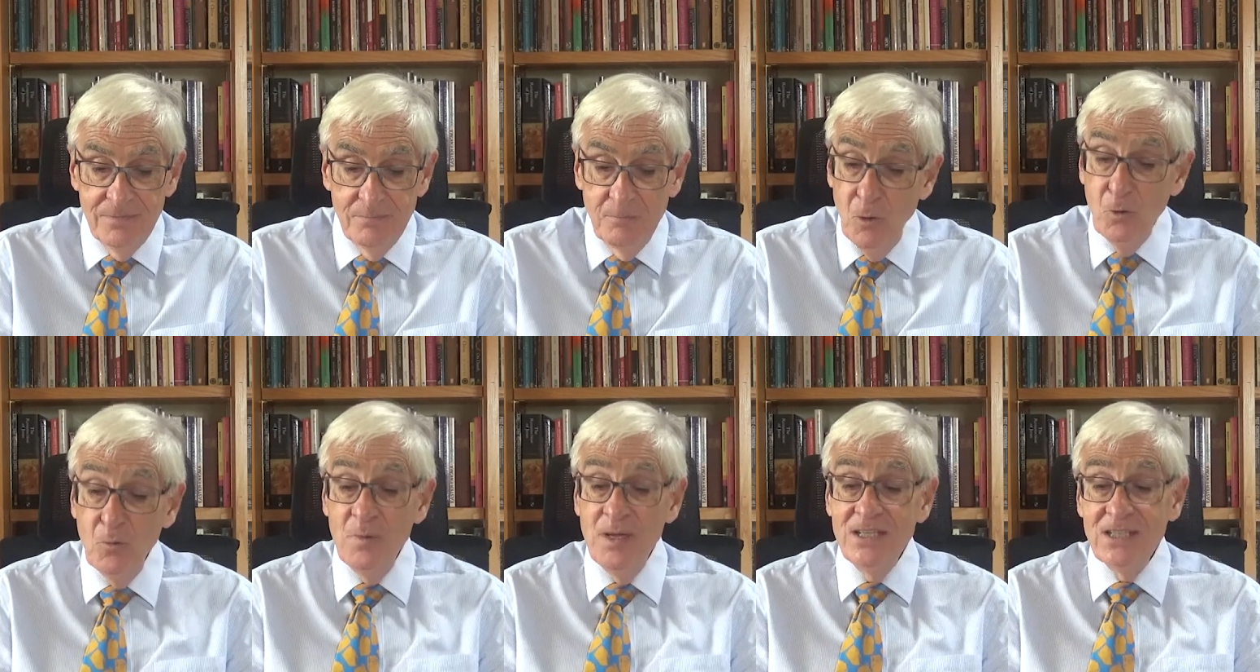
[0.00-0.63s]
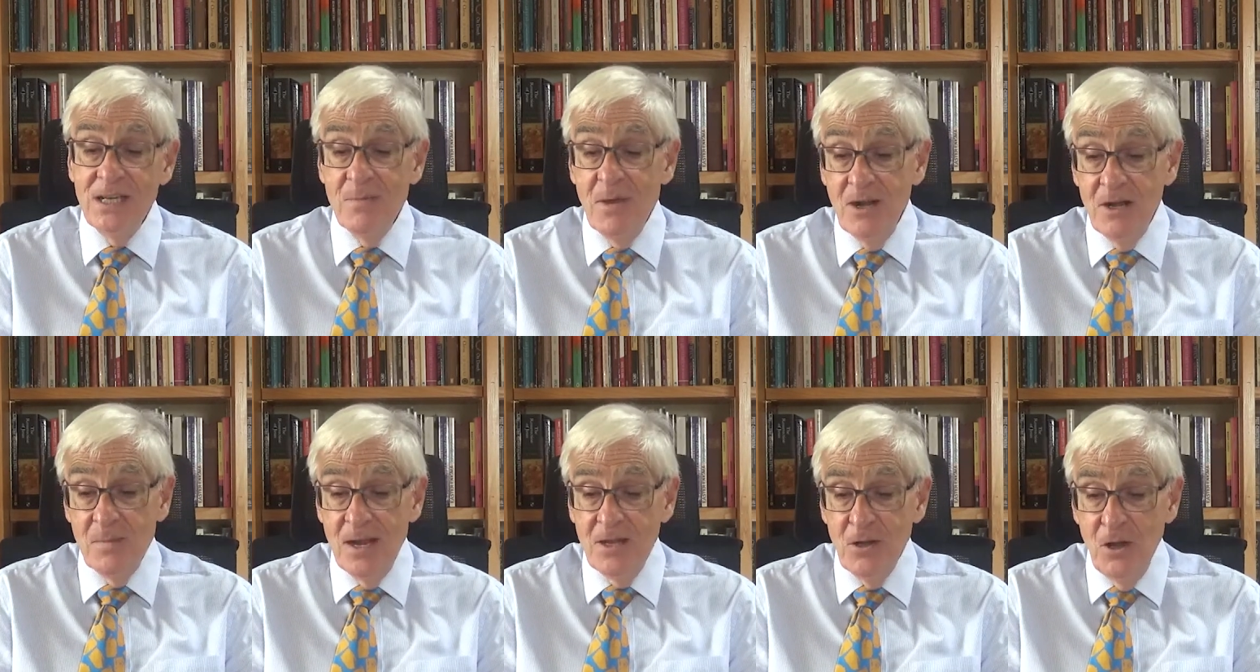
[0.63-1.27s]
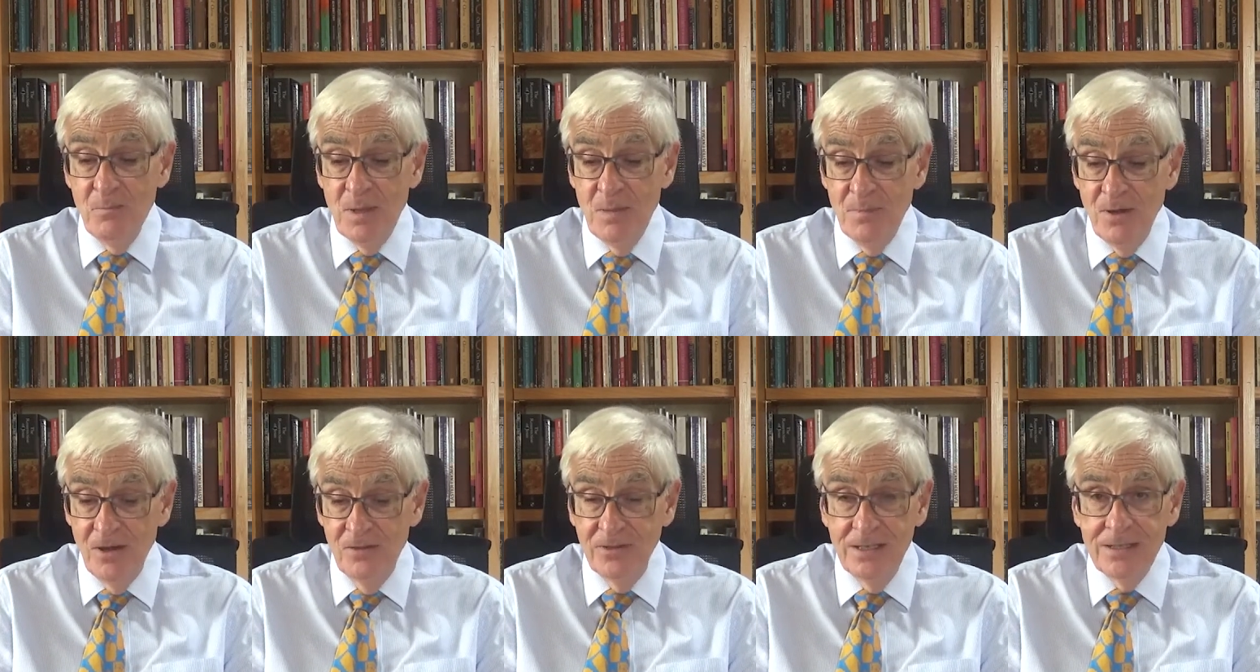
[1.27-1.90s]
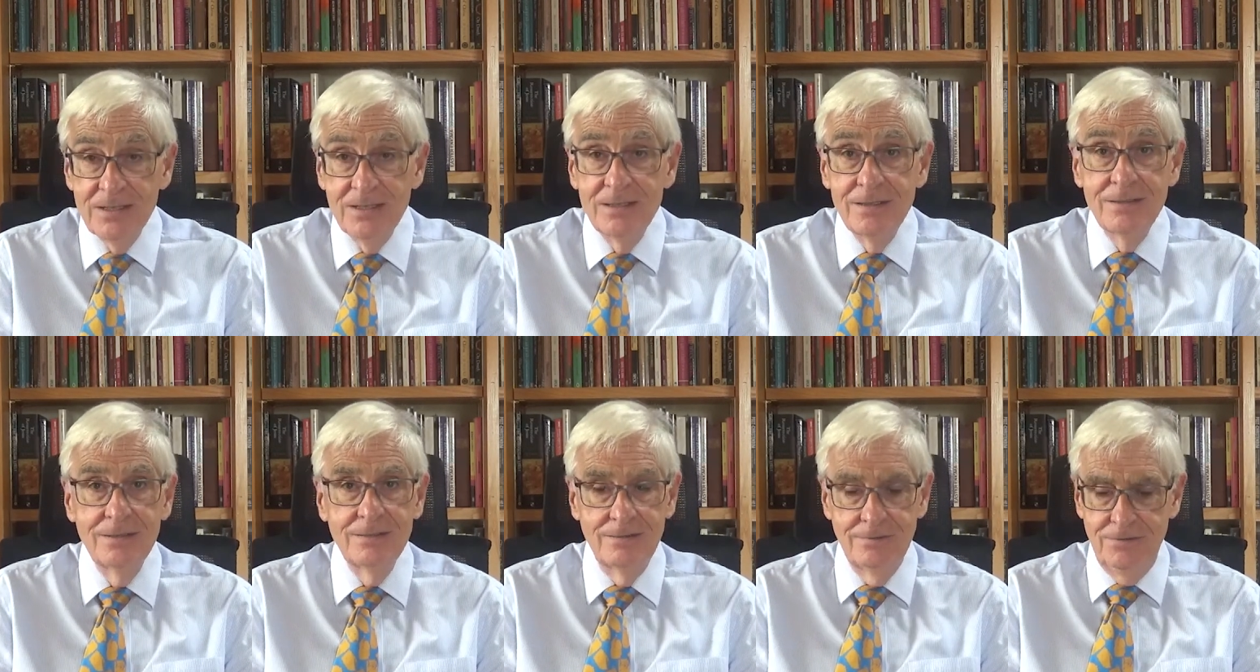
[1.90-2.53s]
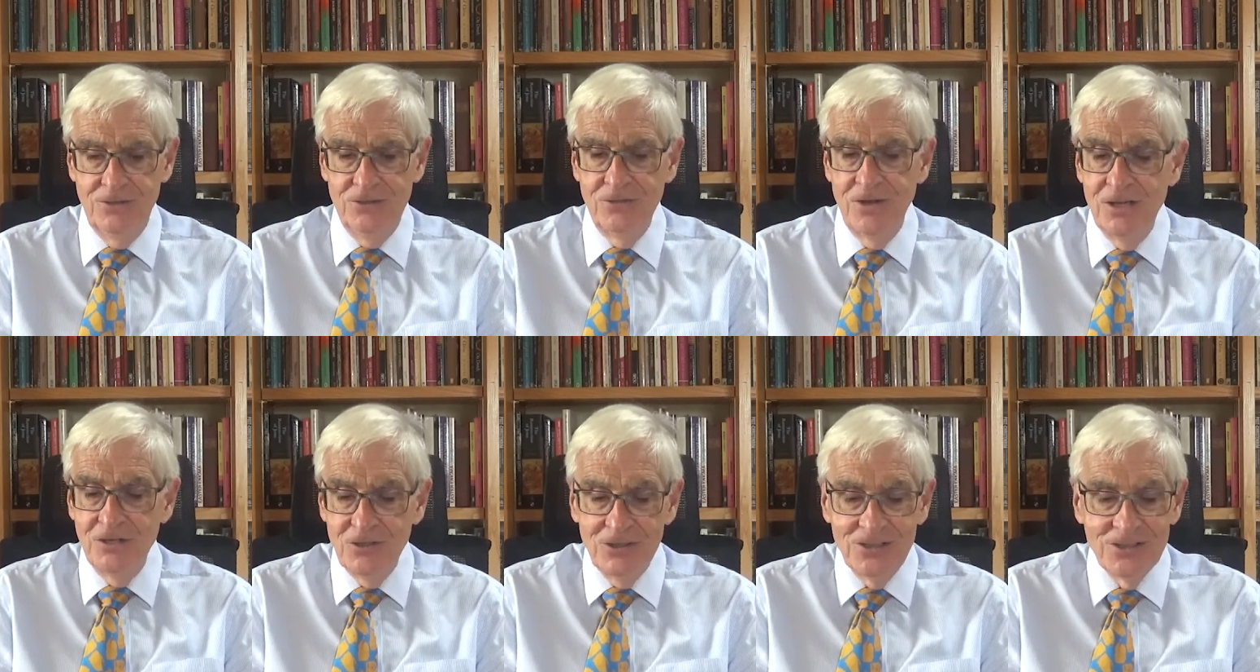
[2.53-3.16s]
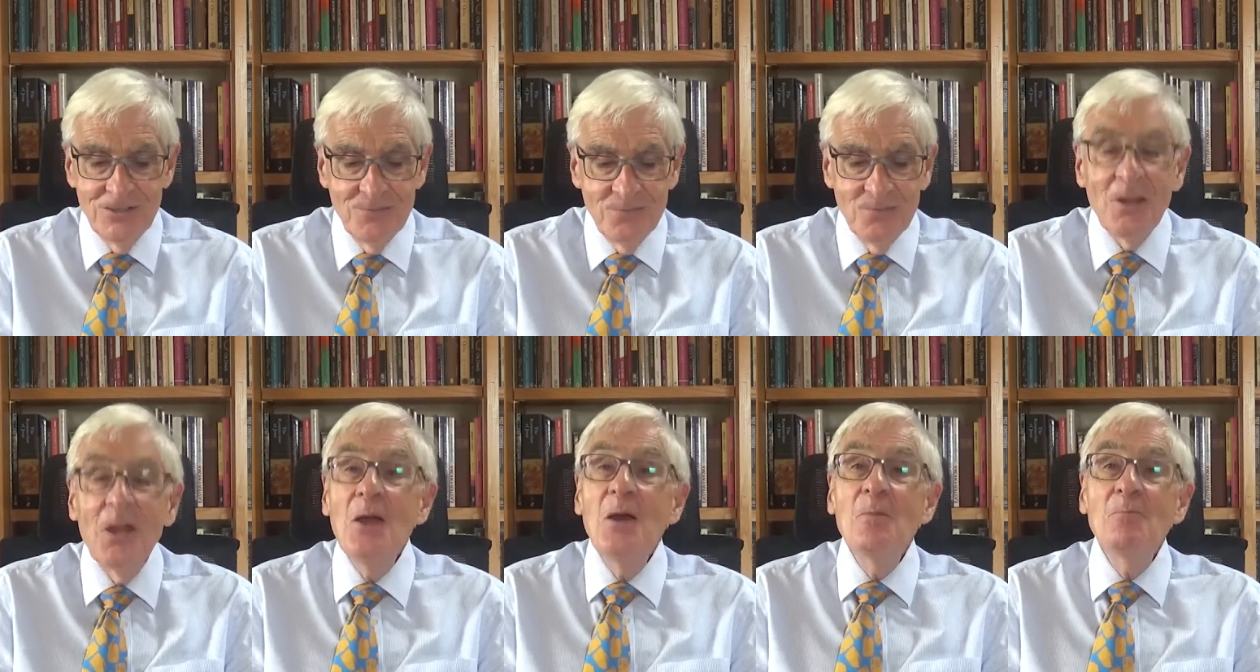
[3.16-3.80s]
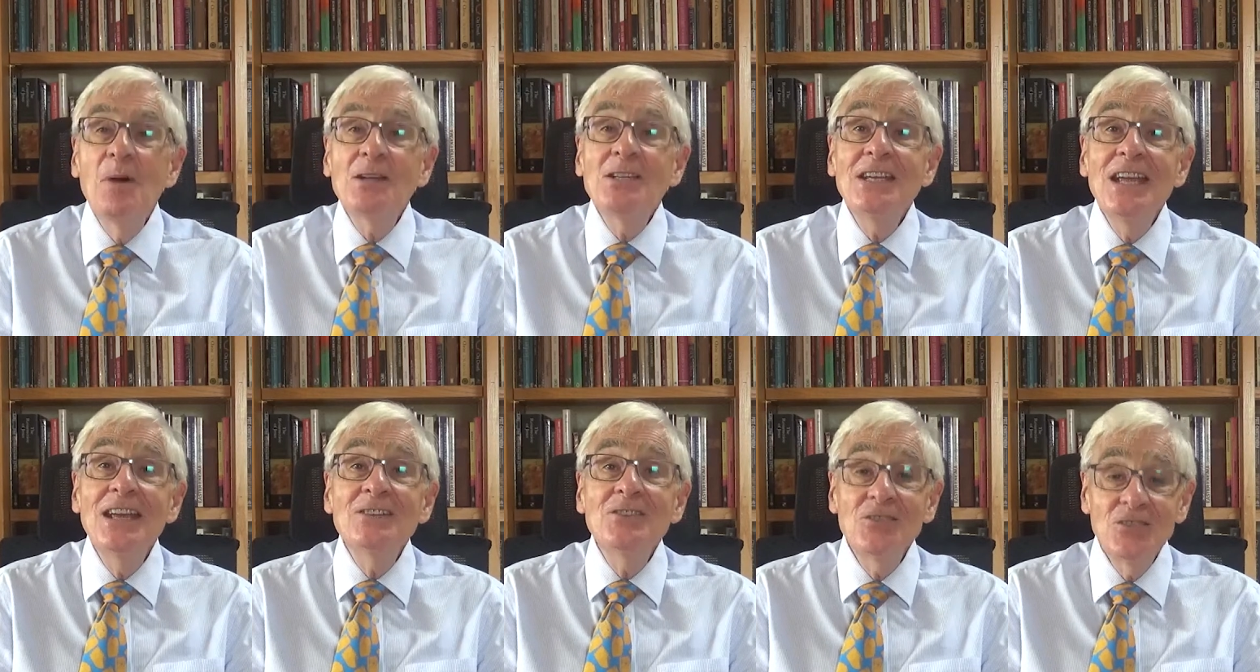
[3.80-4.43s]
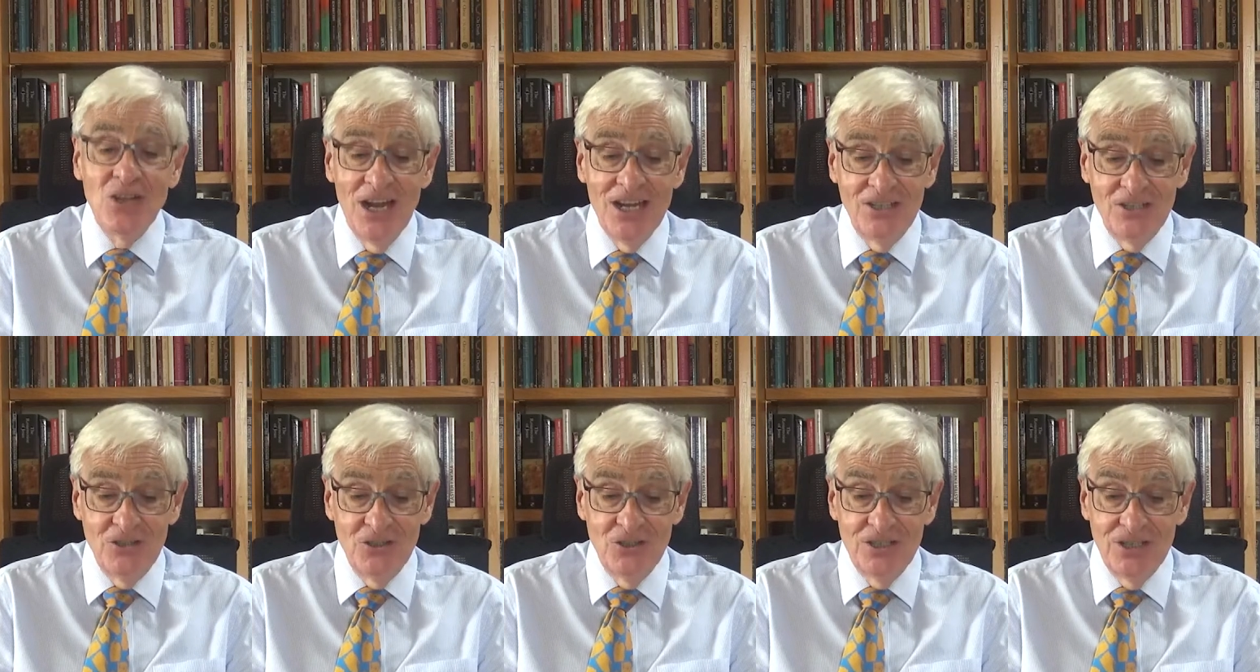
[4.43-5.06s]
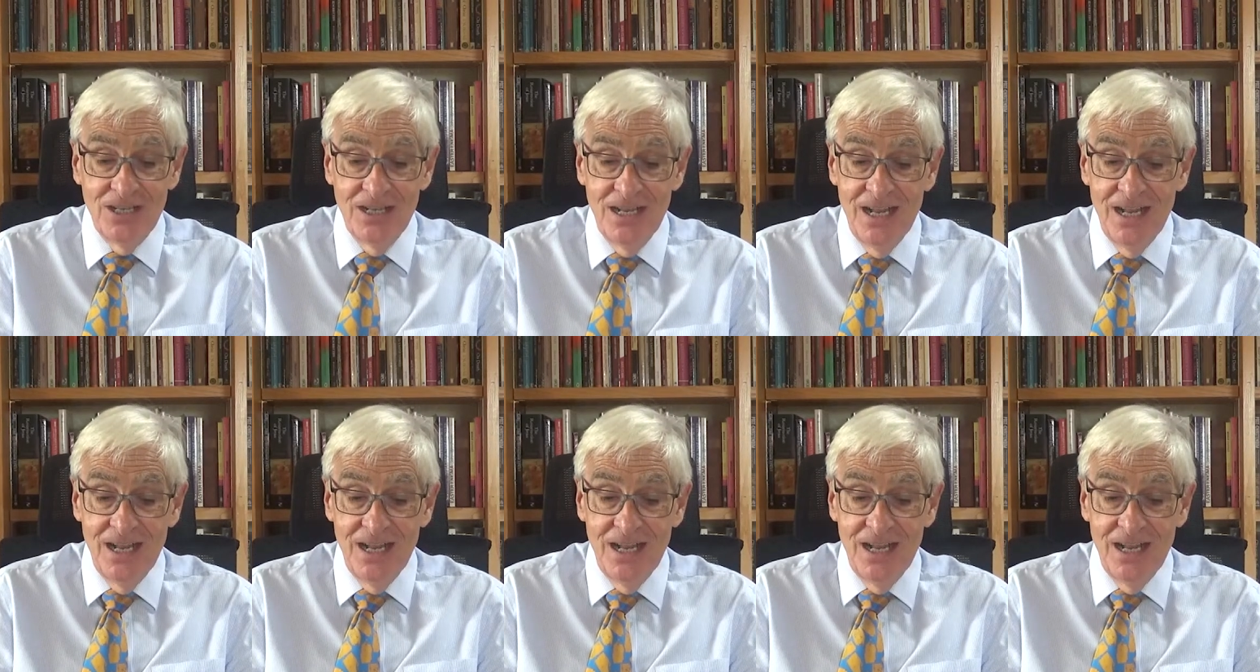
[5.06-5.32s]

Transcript: Paul Beasley Murray may not be perfect, goodness gracious, but he has changed,